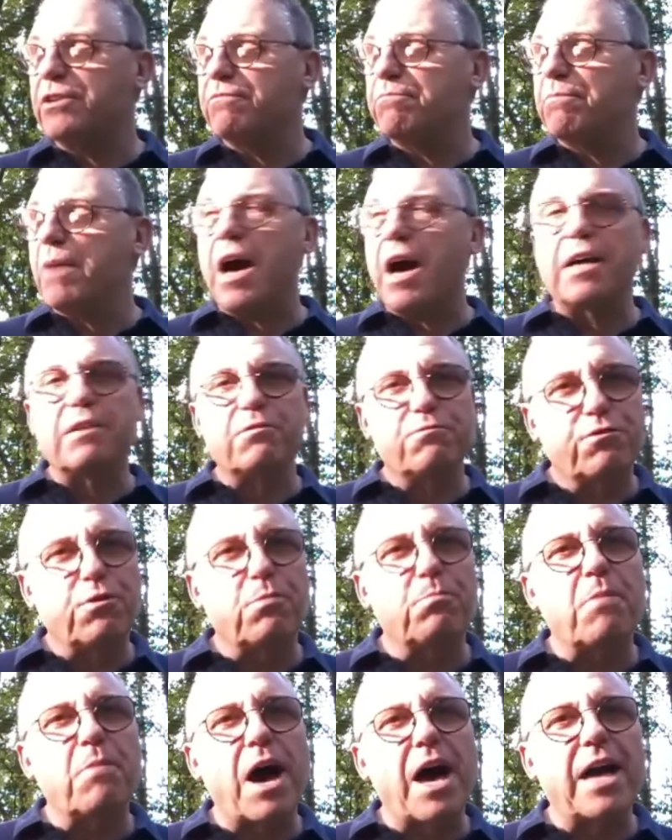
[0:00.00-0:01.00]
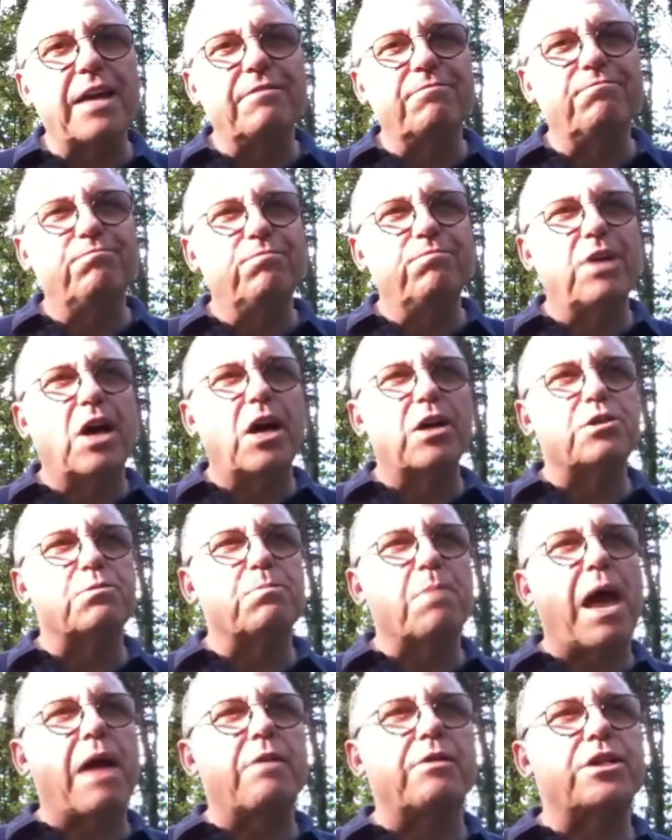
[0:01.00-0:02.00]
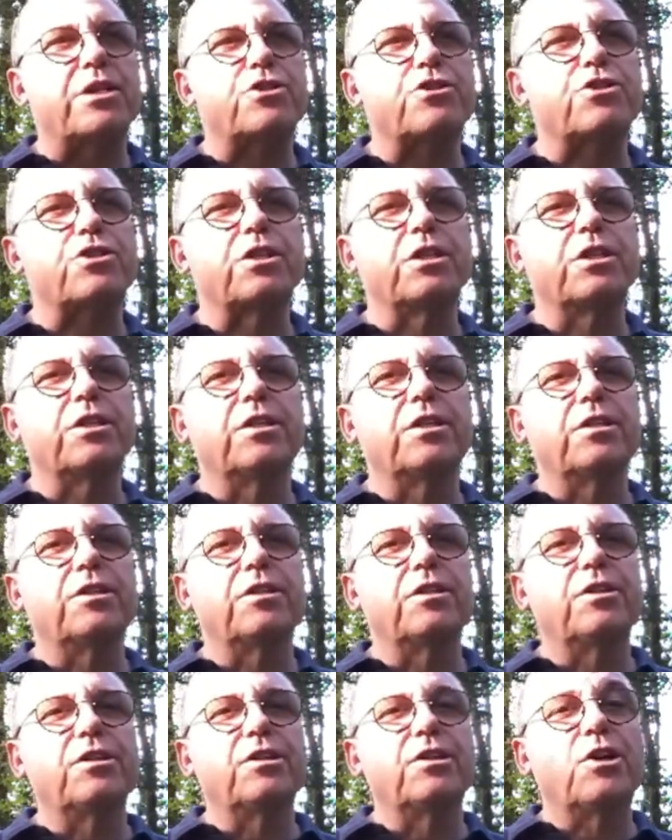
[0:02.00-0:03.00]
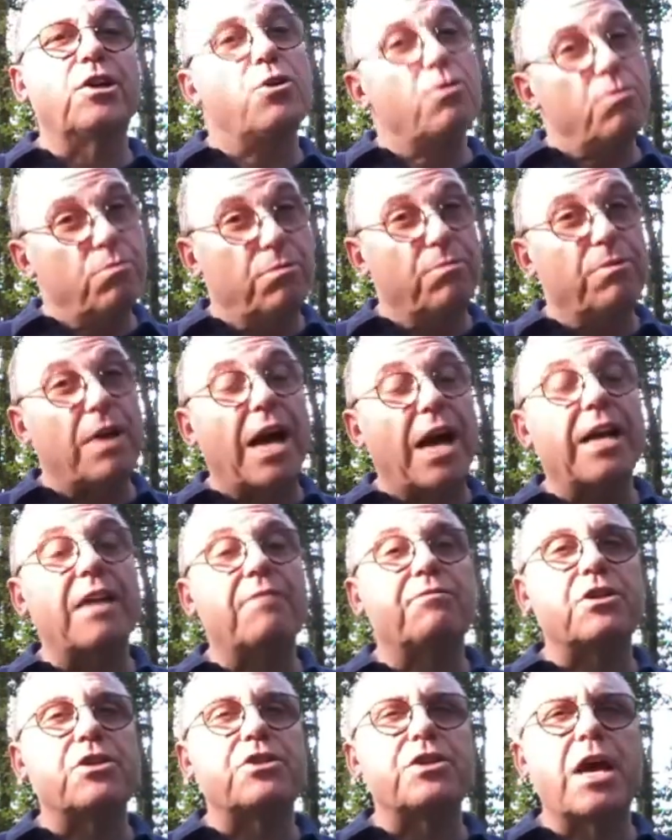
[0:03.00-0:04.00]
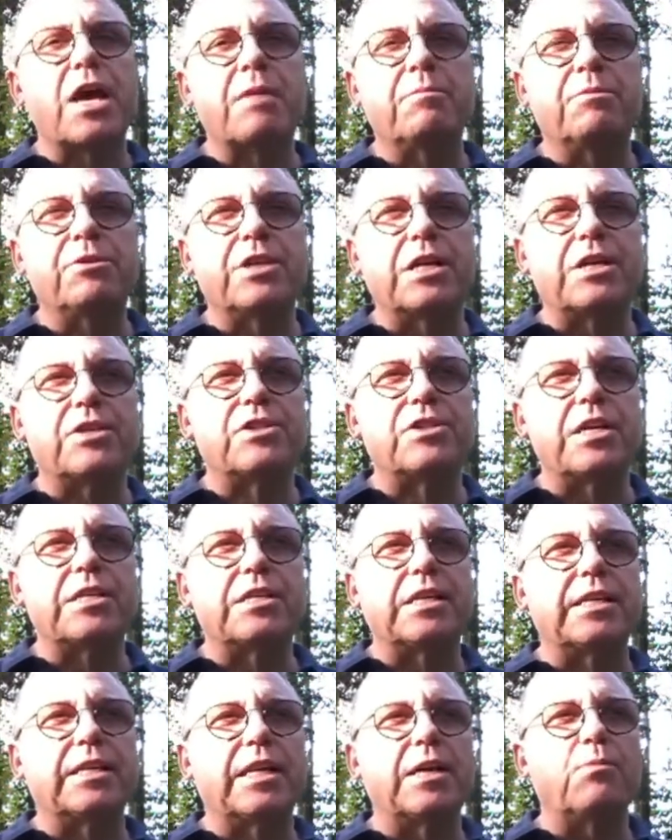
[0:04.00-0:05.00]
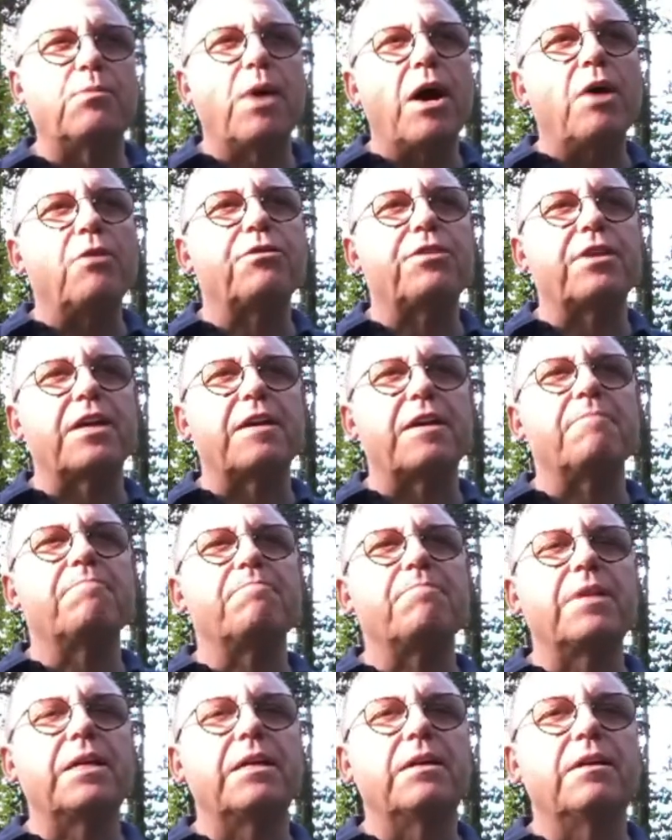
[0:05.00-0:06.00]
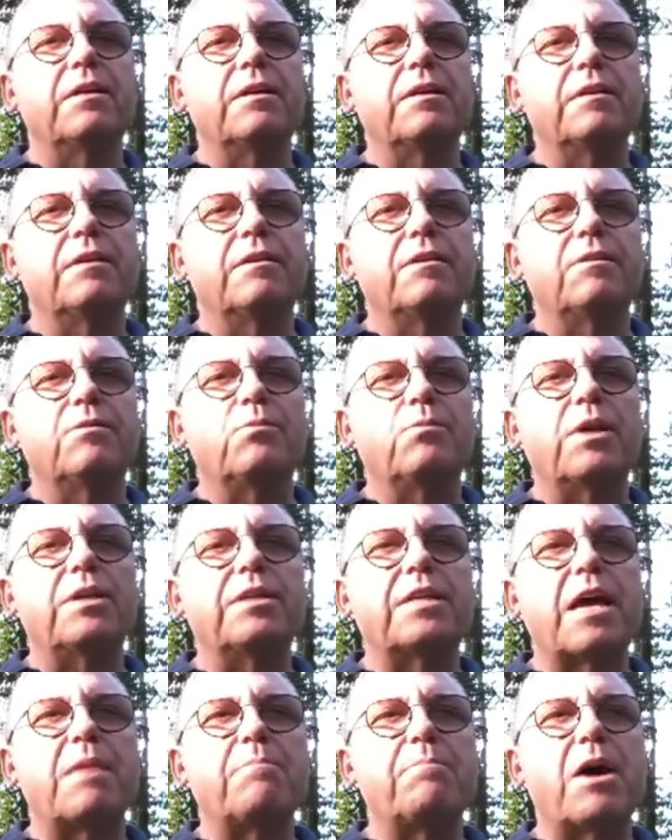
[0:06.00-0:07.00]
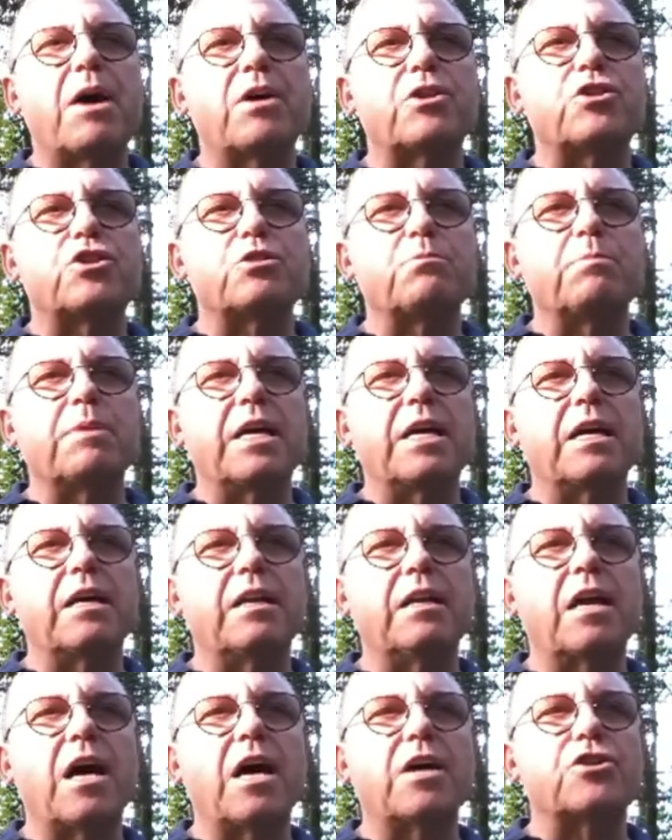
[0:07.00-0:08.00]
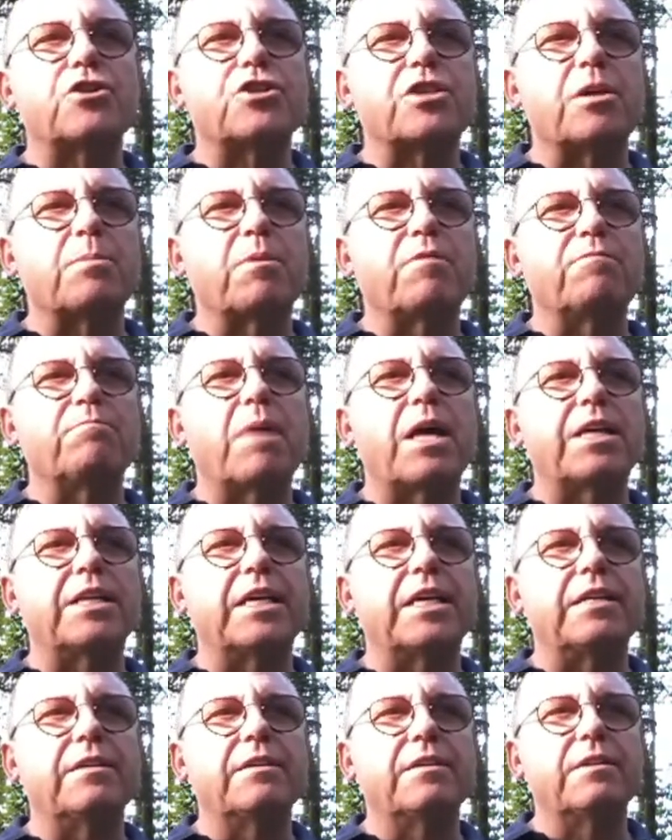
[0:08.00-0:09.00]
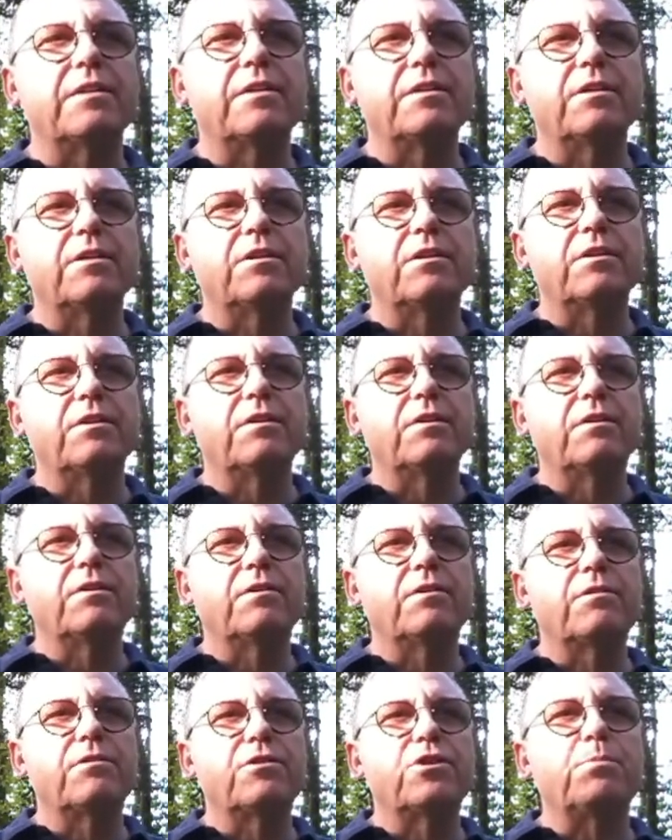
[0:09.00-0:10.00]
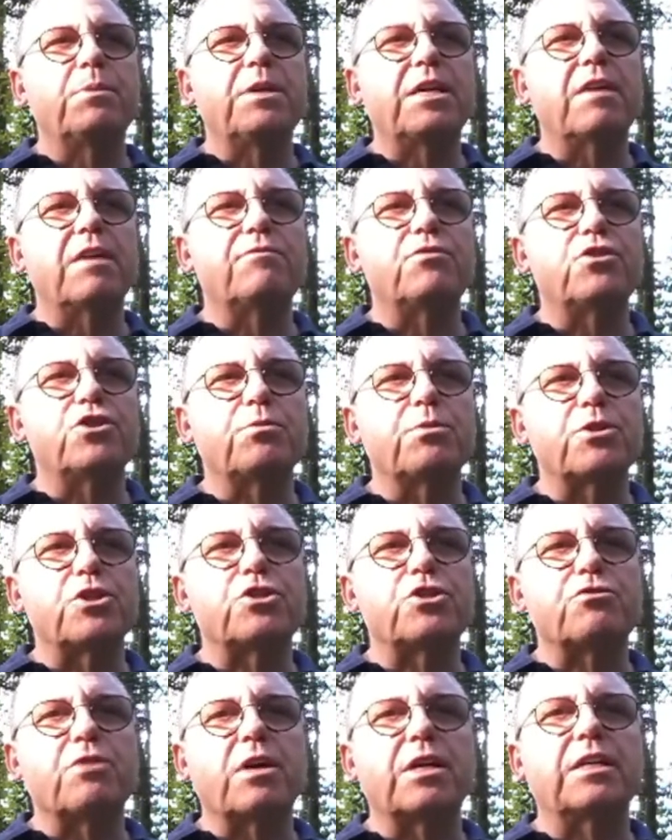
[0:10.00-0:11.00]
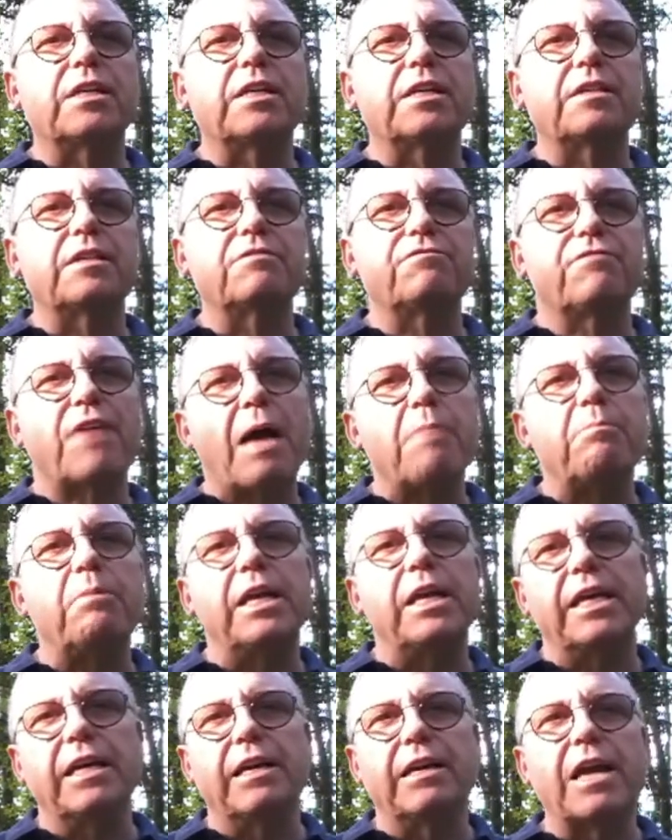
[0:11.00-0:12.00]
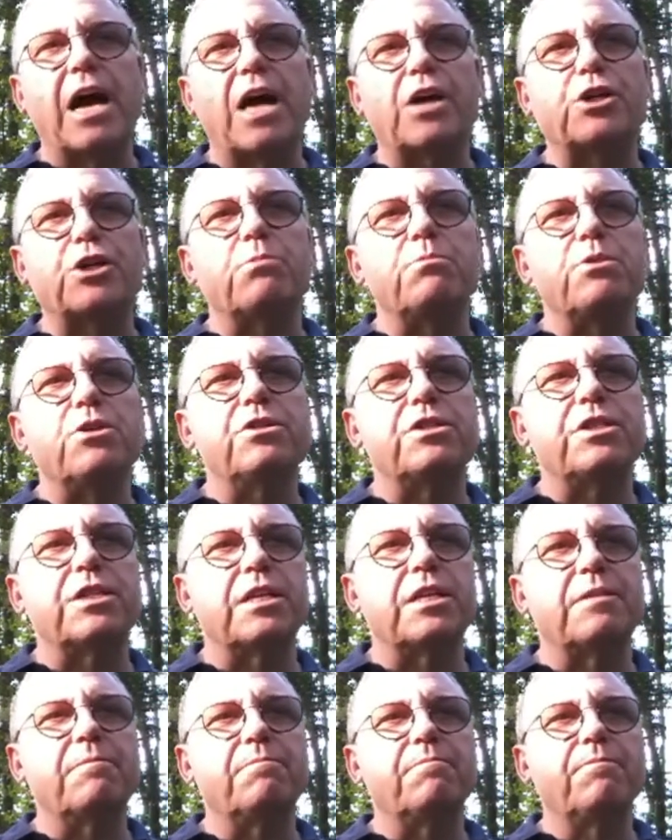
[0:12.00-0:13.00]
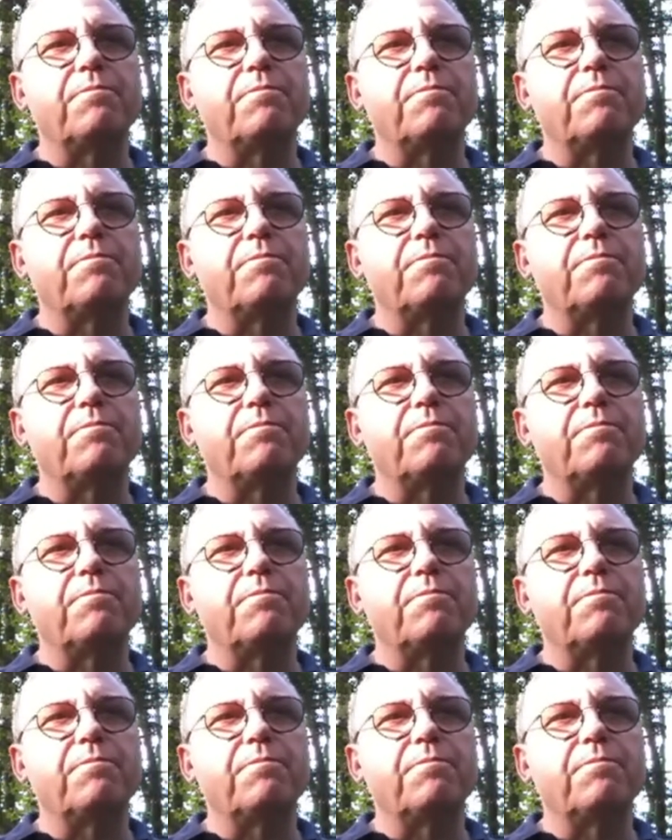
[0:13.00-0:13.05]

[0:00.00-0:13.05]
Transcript: of mine from my last parish, who I have to say was exceedingly wealthy, one day passed me a large sum of money to be given to a struggling family in our community.